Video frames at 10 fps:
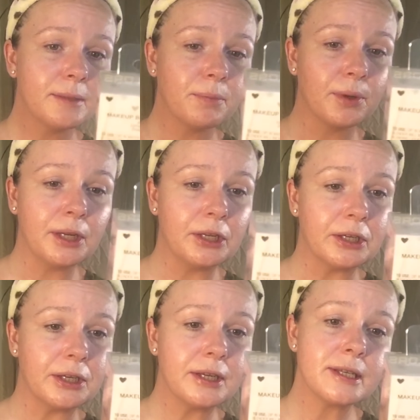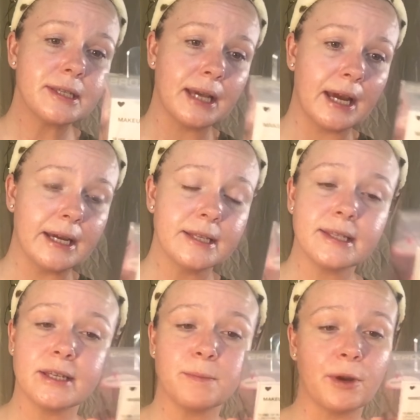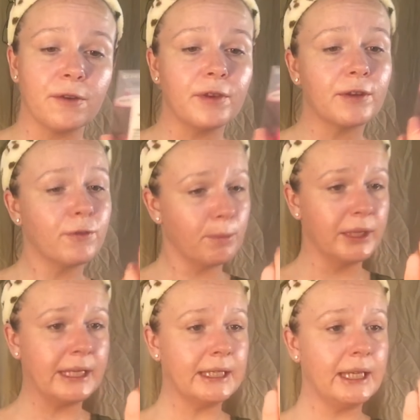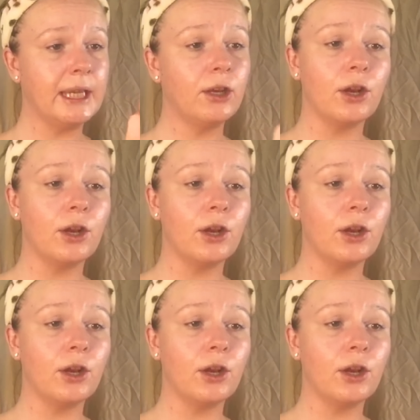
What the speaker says: Pretty good size, says perfect for blending,